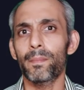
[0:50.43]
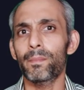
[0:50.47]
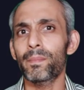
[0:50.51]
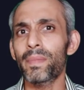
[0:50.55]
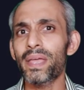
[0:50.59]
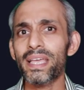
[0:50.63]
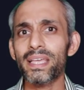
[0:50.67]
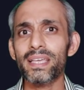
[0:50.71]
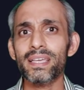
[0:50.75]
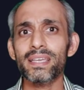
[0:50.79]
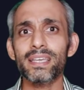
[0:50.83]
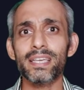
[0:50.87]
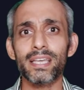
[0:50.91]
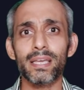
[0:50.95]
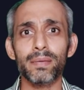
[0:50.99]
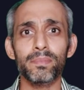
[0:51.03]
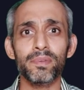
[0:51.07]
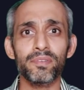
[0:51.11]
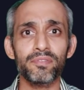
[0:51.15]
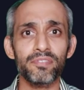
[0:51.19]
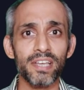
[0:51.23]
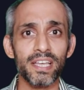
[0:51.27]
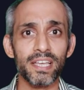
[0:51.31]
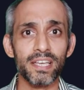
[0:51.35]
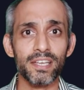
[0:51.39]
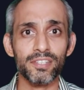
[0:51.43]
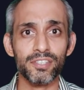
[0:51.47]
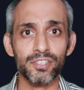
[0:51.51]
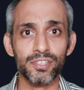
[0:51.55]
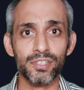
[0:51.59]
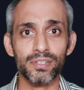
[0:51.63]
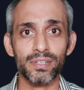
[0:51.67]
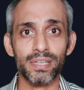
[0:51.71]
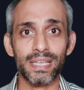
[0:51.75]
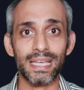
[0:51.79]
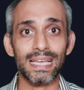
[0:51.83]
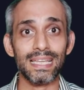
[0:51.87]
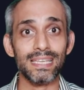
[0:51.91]
making
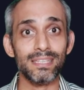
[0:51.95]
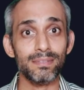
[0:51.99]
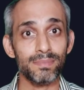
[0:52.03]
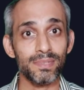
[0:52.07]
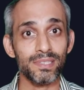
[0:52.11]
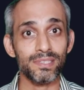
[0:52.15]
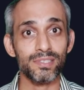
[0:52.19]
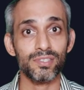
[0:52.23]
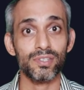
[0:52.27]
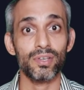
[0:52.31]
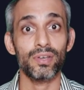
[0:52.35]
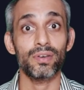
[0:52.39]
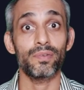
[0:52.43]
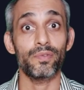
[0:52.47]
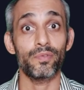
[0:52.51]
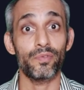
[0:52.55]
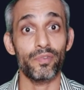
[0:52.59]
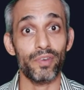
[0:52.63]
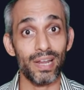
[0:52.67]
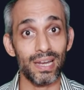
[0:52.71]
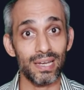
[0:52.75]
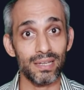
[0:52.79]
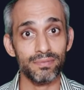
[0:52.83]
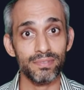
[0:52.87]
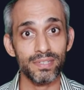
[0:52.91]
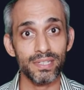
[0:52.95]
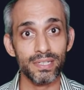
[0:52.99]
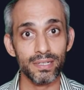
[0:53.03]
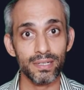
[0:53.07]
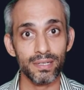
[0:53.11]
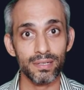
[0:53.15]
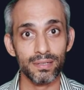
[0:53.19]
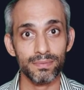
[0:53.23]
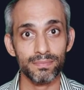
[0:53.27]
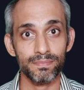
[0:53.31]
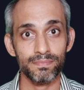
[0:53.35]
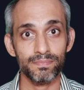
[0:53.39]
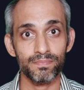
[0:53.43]
gamification elements relevant,
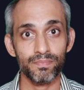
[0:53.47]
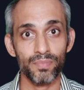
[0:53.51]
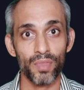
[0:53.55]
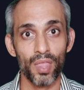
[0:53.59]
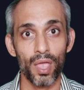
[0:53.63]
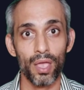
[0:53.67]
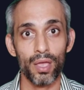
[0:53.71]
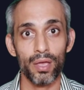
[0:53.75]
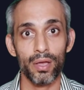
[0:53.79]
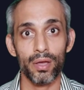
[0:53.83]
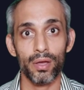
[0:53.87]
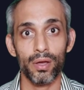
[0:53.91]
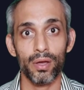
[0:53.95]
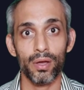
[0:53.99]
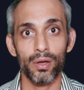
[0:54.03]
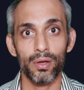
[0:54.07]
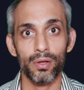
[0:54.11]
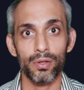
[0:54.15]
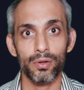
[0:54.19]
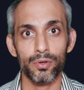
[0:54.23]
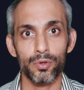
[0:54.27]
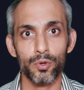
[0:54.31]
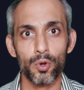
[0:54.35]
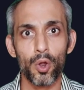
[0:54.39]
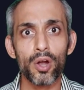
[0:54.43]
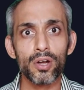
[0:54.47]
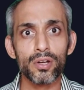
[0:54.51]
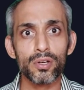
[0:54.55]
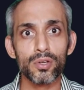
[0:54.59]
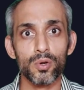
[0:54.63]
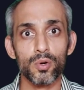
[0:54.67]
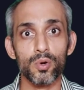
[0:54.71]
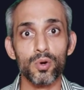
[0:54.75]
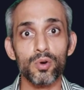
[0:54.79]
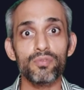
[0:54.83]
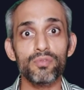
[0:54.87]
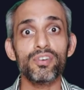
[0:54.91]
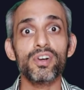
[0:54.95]
not
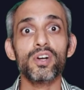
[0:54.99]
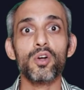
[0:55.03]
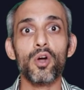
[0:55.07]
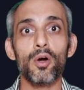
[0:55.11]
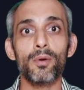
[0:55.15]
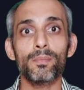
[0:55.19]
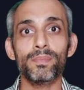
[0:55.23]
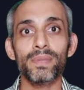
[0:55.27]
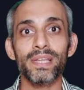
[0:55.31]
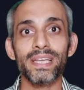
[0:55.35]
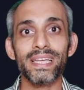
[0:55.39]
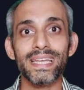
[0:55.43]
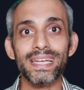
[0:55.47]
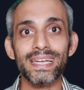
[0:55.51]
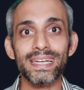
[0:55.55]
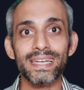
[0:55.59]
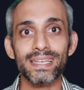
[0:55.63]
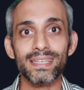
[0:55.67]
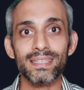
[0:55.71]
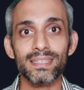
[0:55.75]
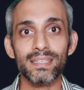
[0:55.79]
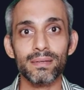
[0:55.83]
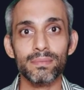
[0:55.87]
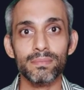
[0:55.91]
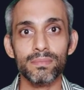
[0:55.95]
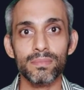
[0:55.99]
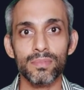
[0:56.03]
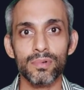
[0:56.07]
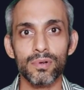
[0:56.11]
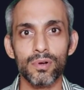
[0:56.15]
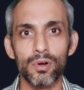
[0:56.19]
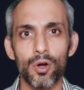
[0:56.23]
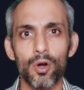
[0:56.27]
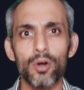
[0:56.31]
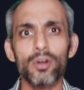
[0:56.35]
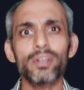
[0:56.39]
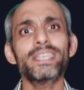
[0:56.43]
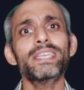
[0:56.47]
overcomplicating them
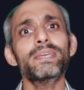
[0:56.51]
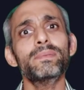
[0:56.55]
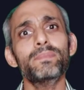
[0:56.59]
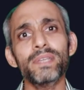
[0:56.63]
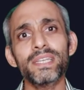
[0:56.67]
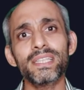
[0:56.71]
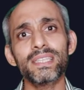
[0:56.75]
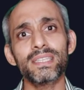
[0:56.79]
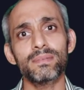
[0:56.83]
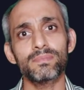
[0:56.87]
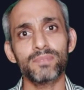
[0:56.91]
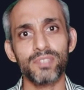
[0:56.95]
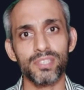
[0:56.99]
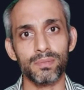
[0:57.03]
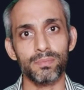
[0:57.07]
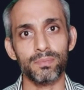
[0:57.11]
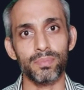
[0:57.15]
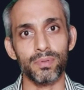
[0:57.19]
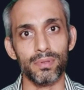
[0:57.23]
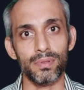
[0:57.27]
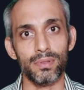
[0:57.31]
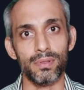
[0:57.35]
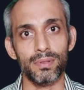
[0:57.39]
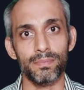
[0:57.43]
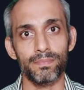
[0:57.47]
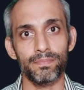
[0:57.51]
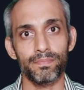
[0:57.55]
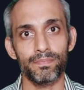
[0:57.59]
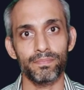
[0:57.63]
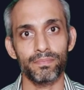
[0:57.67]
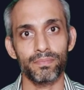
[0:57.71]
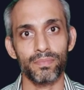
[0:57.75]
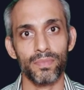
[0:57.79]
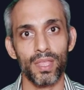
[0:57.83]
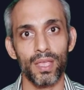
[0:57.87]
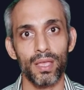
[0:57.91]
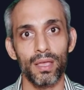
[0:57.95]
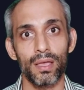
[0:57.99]
or keeping them simple,
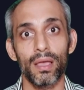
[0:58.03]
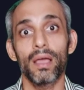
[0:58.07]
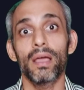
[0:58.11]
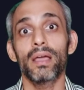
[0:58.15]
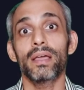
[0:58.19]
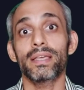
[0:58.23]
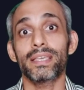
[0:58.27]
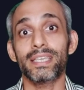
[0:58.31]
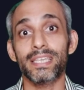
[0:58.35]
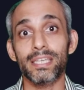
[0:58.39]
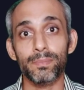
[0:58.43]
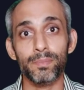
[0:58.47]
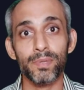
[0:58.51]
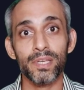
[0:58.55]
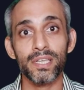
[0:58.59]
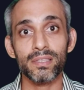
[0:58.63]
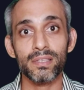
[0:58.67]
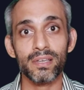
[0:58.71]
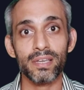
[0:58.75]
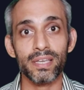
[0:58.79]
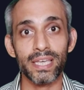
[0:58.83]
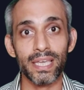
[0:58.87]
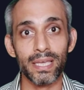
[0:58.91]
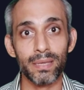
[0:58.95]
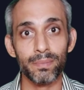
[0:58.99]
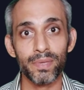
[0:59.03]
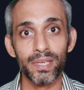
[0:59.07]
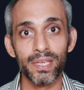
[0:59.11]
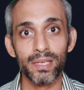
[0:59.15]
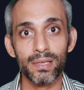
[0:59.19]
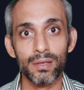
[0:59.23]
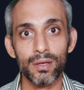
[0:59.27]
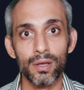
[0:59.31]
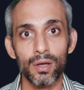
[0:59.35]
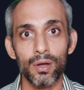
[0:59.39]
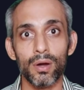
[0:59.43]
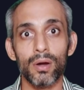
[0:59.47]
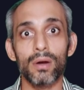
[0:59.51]
keeping the
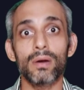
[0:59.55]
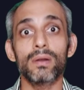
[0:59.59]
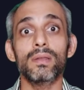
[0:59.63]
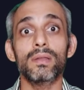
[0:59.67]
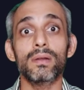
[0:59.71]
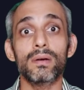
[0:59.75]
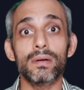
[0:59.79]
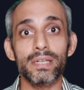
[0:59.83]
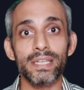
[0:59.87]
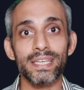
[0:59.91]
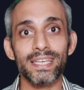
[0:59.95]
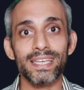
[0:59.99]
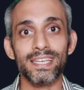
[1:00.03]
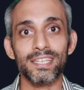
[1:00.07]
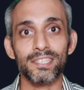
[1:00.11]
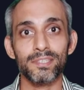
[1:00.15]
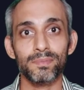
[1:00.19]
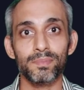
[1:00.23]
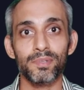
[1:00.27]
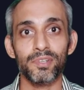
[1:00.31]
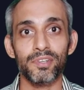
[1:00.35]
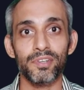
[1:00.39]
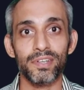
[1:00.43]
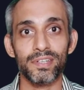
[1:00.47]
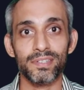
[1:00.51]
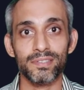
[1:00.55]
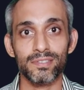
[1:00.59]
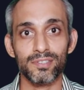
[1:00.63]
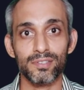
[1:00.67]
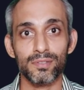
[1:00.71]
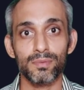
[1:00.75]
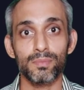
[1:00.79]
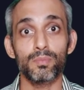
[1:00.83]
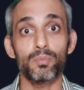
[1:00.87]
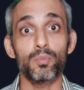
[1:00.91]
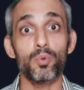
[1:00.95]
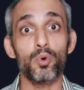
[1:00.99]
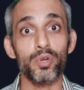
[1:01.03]
gaming or learning
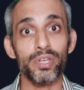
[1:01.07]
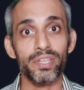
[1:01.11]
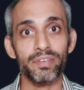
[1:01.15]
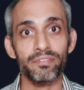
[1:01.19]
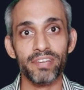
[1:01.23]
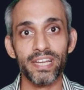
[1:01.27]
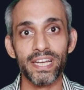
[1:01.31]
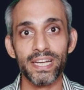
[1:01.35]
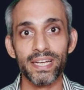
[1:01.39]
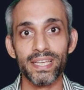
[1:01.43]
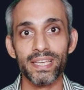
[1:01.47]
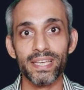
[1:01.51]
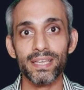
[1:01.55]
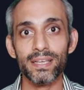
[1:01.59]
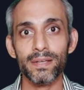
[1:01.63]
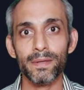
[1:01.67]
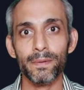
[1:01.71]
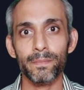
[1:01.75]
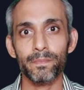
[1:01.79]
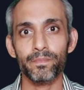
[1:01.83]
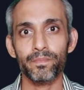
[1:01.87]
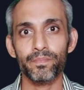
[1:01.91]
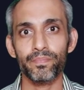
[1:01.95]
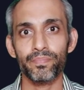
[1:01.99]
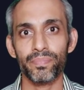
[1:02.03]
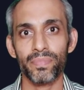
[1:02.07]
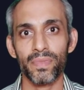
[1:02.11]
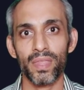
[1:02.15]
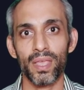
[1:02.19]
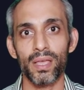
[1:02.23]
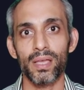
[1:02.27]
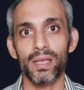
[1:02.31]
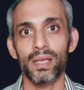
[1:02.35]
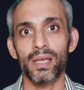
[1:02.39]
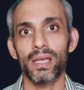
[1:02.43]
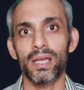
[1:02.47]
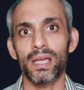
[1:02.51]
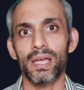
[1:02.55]
experience motivating,
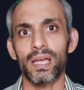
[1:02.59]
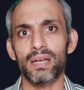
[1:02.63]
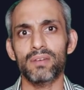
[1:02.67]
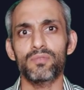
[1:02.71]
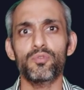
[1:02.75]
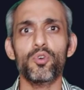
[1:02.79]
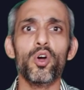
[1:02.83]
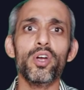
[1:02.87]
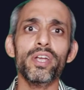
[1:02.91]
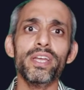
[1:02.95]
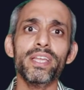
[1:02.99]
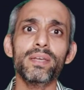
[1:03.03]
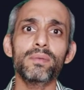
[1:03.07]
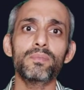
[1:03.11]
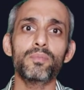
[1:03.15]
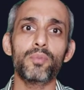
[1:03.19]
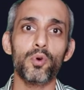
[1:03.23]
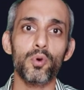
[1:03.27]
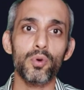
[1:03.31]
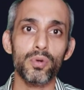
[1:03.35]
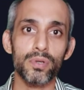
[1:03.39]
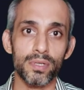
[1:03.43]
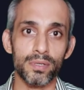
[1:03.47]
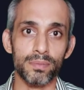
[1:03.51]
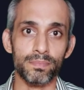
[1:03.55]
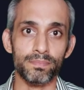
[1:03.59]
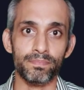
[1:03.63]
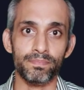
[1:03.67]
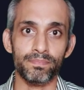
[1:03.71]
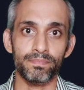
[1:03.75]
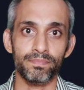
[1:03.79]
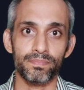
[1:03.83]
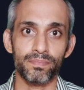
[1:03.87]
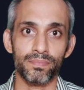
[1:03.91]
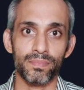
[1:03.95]
avoiding boredom,